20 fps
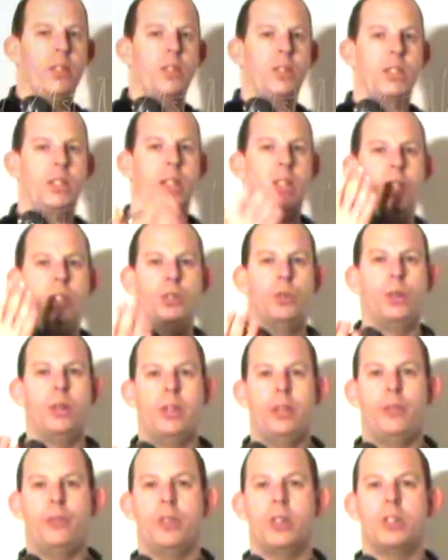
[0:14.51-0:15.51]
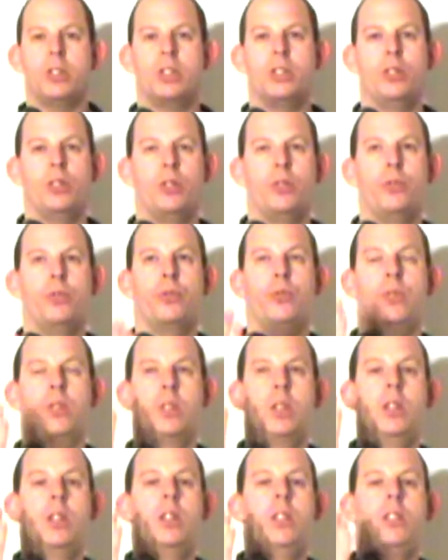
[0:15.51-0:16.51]
Thursday, 21st of
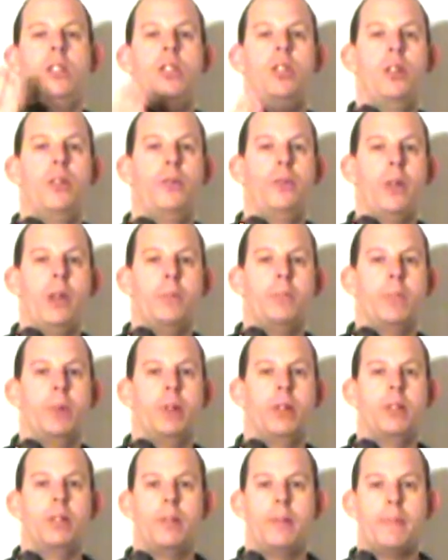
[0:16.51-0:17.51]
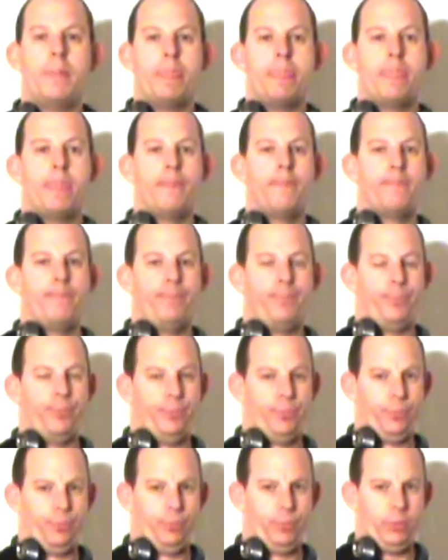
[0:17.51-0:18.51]
November.
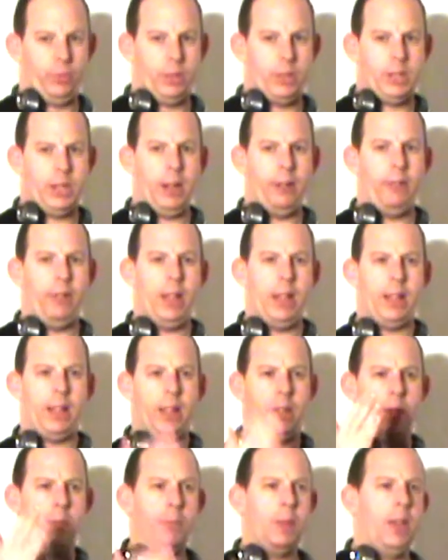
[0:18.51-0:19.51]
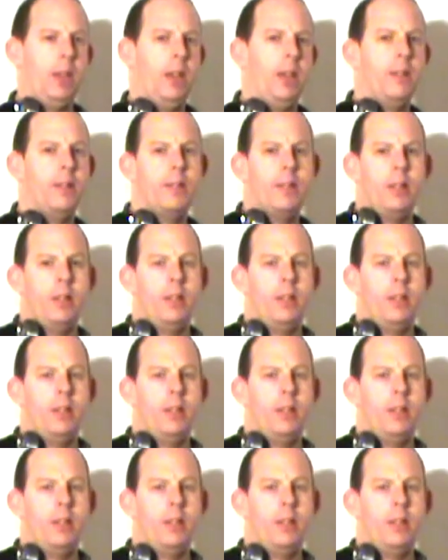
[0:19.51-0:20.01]
Terry Allingham here.